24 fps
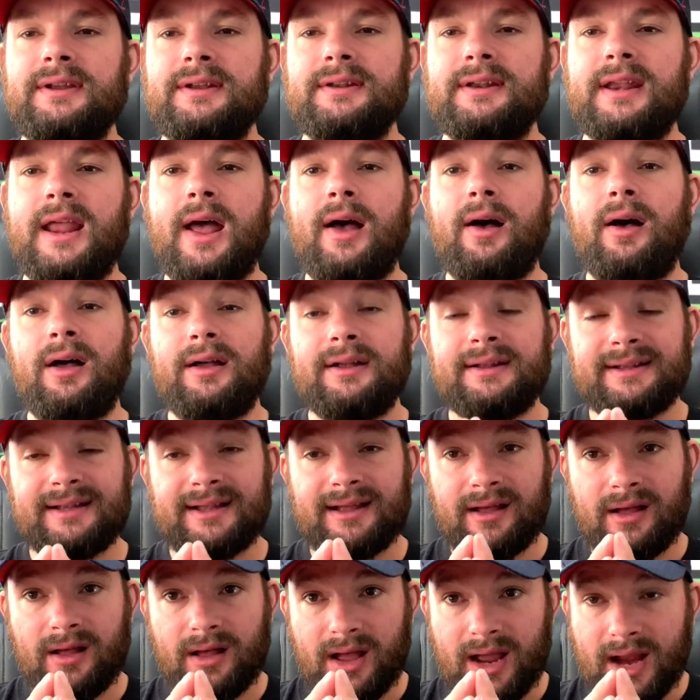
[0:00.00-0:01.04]
Now,
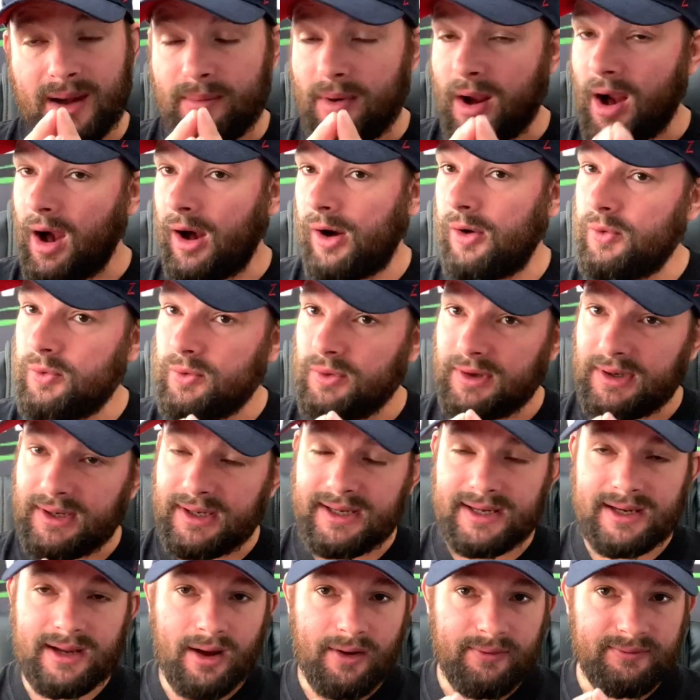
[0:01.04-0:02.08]
I am
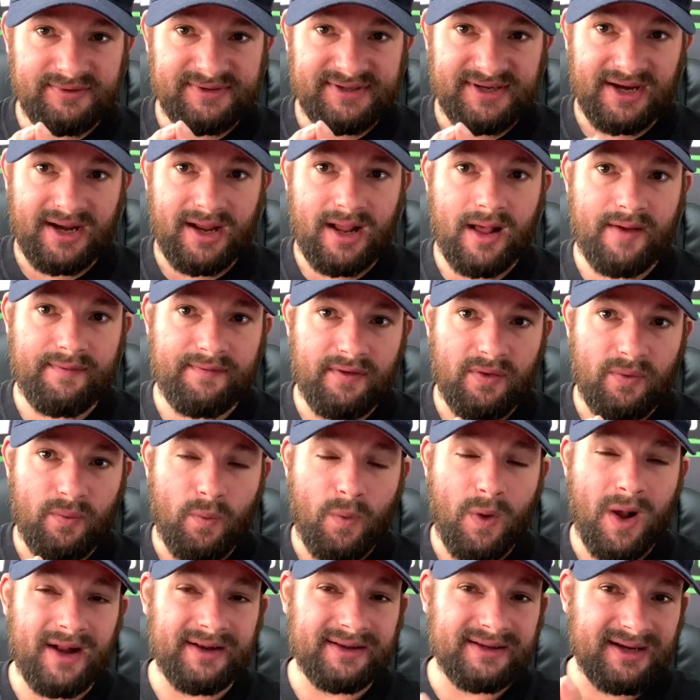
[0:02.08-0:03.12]
only going to cover
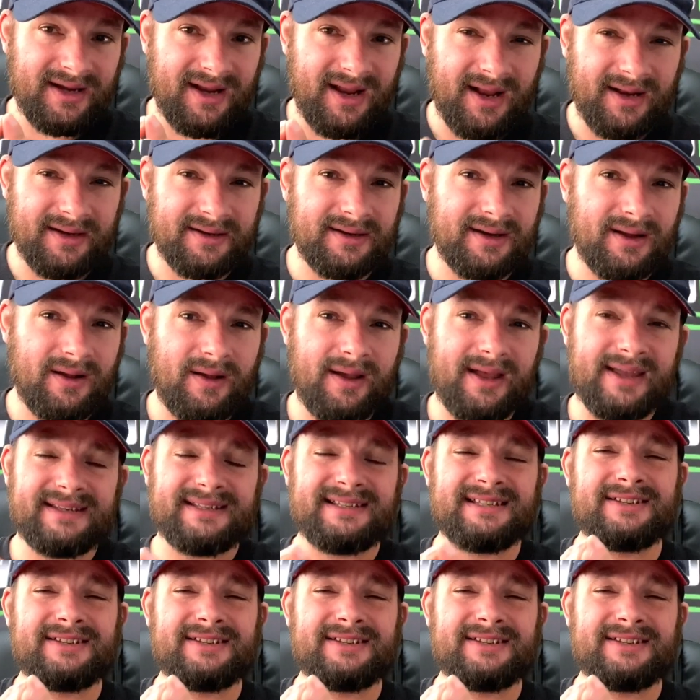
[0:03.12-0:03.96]
1 gun, guys.